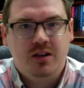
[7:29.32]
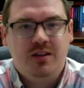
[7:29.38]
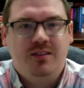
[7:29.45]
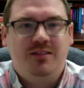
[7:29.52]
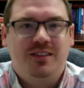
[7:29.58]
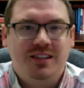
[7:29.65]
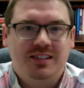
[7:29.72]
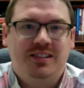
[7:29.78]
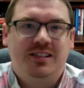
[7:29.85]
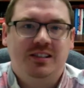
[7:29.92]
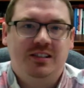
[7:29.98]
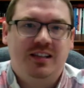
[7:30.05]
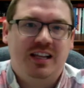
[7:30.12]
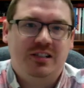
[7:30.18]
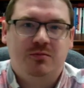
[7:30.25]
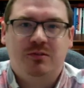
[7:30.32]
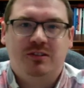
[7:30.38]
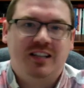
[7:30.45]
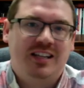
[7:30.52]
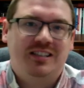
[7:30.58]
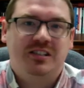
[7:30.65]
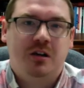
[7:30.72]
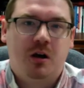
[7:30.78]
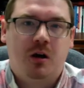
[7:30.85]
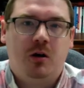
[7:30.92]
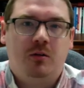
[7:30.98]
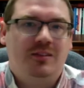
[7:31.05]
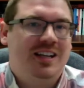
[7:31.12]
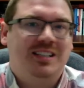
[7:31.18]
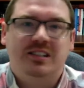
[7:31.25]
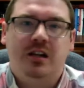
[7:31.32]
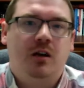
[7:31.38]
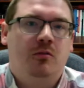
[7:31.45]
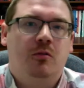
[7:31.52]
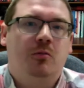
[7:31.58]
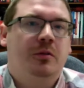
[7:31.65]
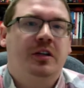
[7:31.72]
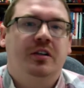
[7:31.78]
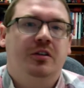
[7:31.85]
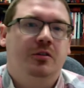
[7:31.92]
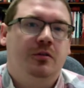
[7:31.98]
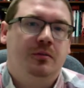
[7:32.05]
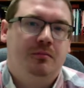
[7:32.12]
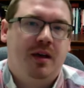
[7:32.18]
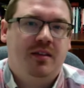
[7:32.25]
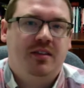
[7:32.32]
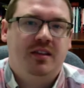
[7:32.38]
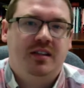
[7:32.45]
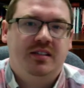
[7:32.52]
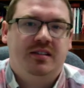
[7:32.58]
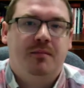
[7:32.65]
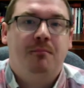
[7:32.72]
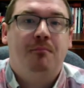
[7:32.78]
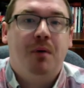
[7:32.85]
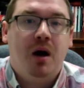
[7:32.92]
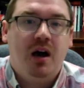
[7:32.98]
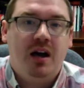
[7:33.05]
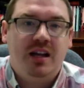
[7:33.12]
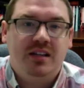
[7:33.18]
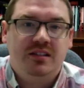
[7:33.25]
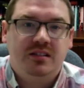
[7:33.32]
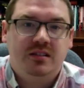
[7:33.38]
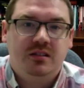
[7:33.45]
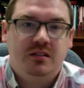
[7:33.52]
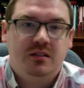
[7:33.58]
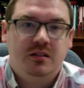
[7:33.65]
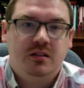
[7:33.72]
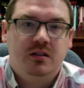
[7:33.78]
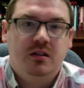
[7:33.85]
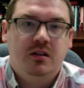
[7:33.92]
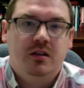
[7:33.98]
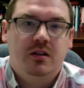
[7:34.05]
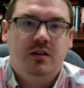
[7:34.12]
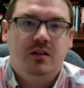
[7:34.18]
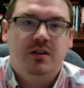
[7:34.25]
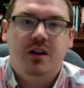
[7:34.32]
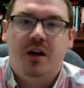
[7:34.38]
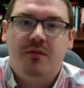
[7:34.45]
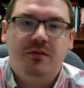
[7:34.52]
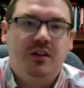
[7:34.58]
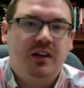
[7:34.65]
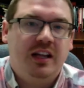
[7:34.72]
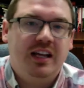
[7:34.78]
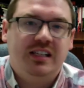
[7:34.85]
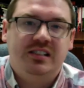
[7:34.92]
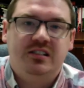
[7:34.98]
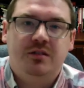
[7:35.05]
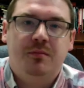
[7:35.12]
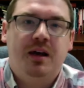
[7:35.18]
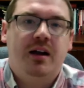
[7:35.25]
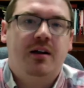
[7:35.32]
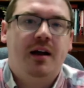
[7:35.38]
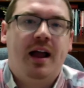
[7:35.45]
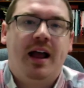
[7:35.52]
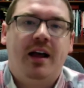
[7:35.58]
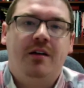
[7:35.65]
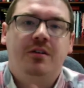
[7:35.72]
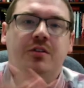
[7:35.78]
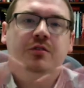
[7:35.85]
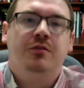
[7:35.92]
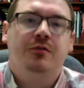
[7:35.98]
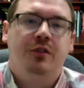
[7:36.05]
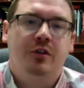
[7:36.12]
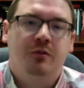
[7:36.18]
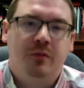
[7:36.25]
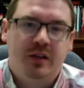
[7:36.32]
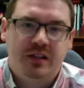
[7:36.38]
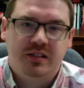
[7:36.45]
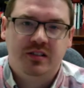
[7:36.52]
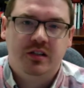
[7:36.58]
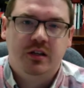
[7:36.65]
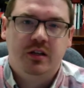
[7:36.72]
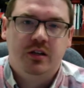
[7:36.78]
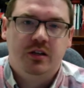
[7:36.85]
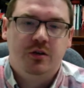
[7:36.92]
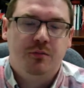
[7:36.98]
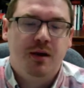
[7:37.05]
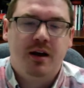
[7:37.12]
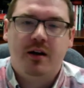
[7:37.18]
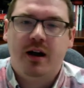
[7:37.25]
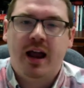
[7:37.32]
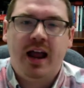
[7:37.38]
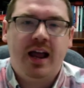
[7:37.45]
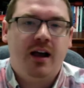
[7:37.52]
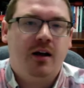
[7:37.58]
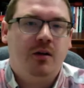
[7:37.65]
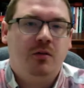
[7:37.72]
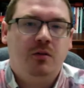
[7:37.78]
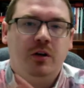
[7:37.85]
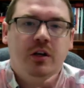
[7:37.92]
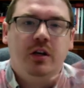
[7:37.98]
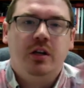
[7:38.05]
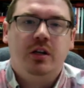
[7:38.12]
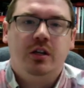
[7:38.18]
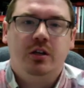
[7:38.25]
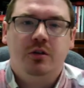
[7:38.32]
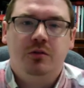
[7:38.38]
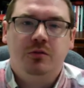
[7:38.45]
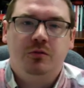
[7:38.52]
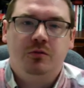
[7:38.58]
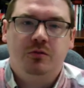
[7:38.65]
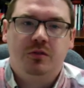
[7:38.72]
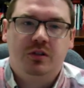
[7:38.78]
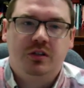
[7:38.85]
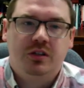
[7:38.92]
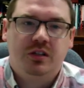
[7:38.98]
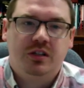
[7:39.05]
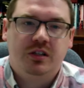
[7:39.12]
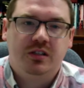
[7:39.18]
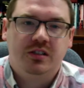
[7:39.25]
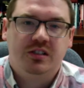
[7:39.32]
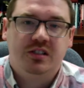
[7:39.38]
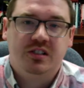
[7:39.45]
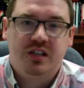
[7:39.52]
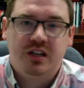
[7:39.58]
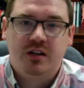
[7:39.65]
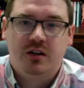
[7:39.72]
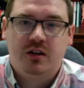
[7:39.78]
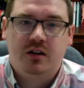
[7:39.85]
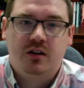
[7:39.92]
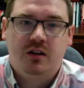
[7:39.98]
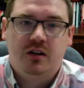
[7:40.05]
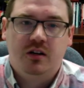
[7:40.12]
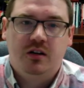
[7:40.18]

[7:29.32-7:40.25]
That's what that's called. That's not what we do in Methodism, but nonetheless, no matter how you view it, no matter how you consider